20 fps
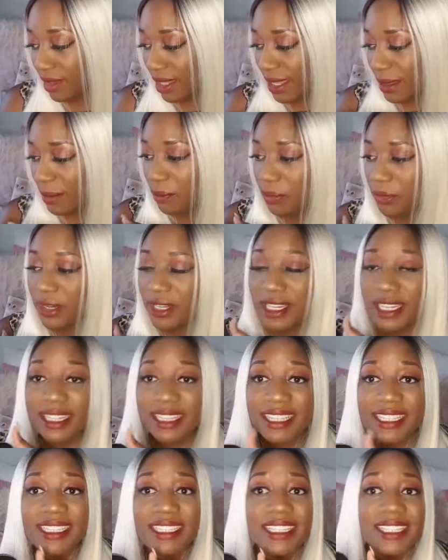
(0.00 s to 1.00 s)
imprinted.
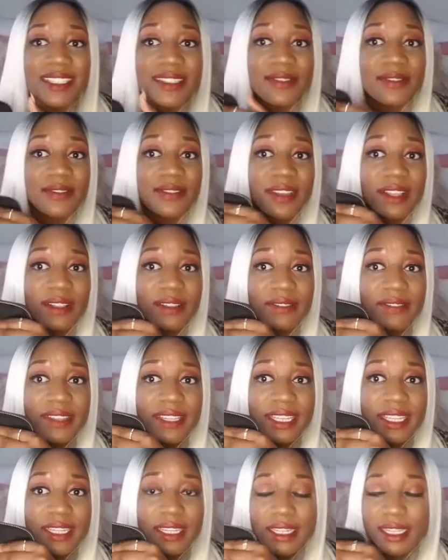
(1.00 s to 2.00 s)
This is
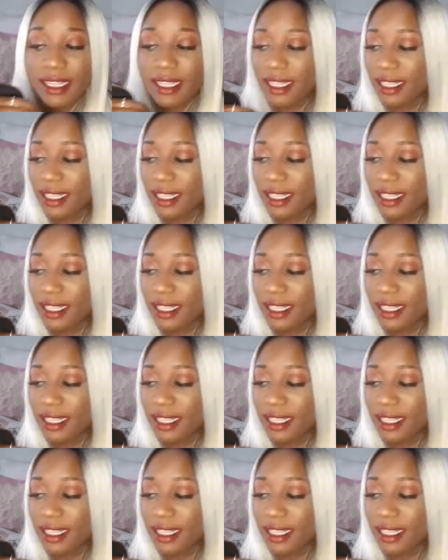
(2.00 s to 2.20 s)
velvet.